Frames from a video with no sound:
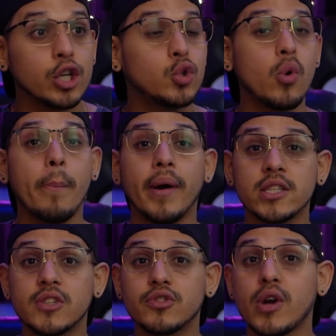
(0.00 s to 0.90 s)
do a
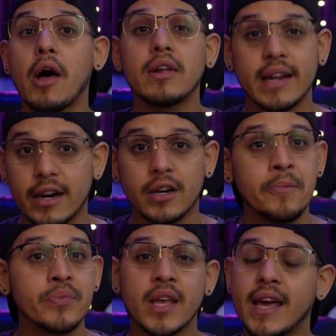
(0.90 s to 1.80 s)
bunch of trial and error,
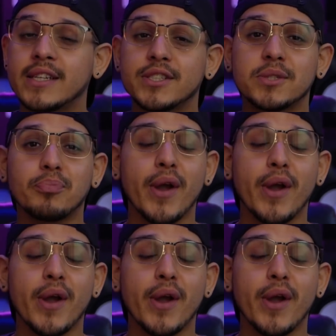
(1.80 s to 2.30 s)
and just